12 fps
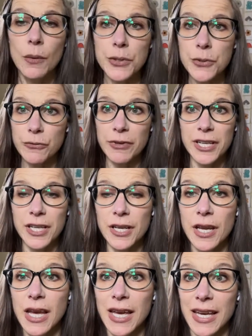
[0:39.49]
which was
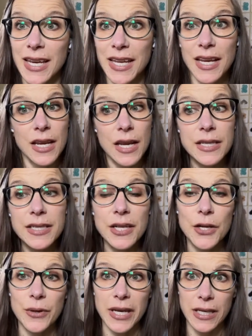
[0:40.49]
written in
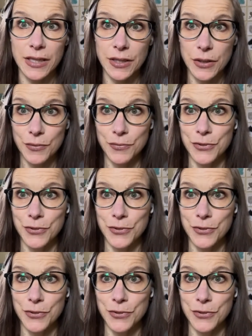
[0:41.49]
1908.